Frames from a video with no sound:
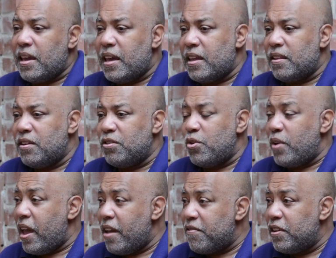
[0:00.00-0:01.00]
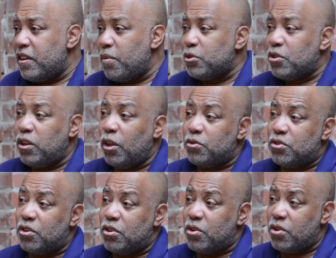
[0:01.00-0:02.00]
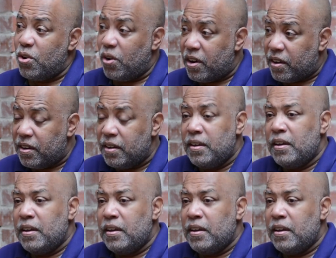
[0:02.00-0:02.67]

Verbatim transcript: in New Haven. It was close to New York.